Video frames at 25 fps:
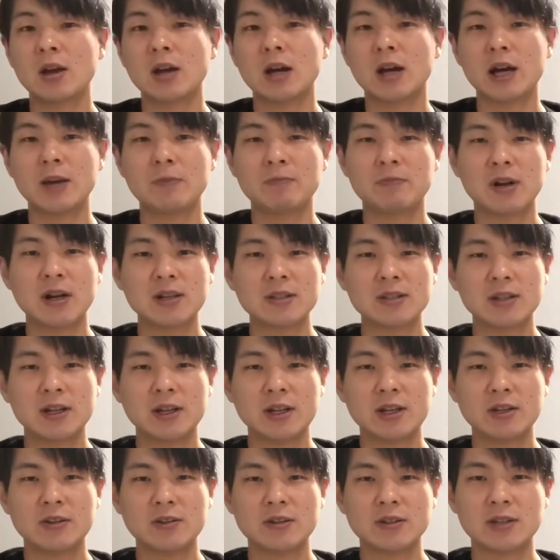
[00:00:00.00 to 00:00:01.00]
I
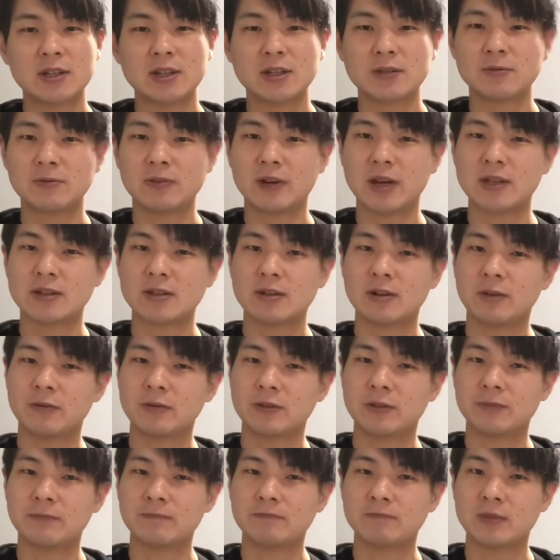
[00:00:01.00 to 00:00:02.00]
personally use this phrase
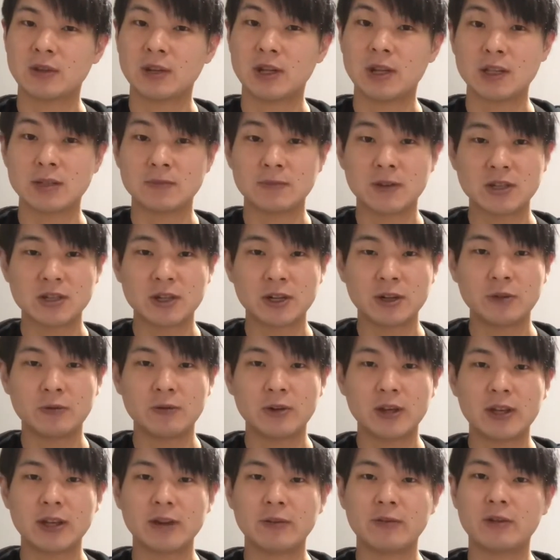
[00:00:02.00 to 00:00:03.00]
often, especially
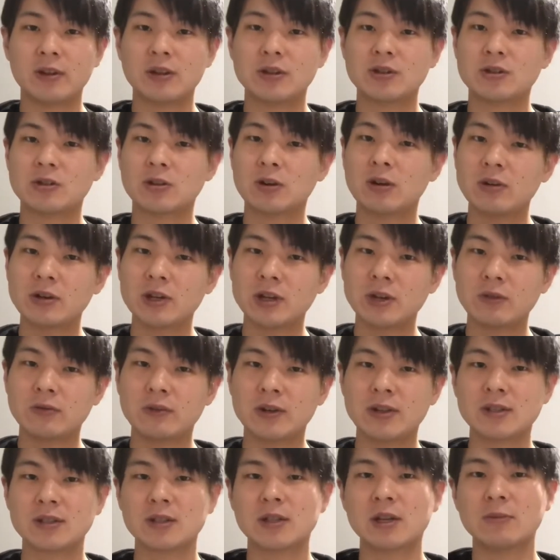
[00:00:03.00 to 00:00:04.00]
when I finish talking with
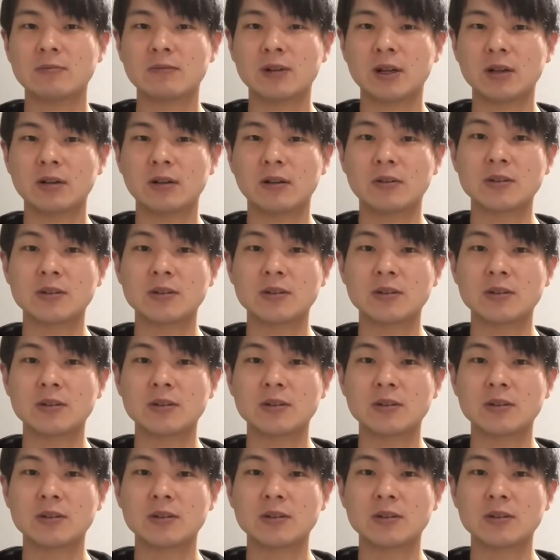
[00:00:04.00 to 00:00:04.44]
someone on the